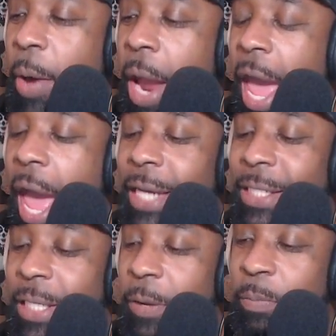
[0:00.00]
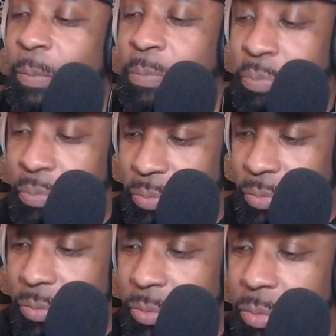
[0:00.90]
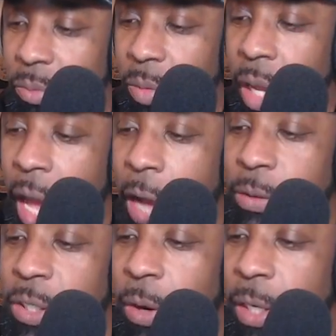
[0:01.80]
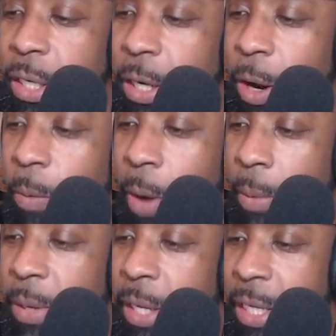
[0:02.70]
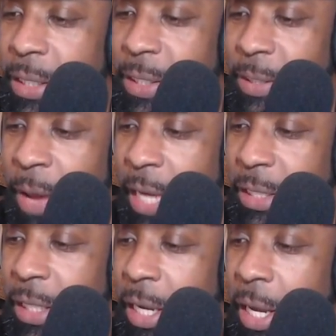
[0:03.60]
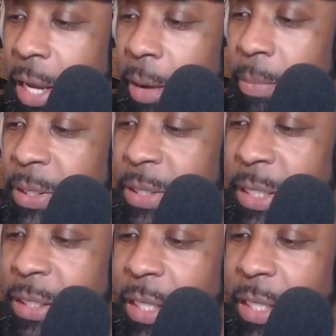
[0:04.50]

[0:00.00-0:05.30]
Actually, I was totally, probably against this match, but since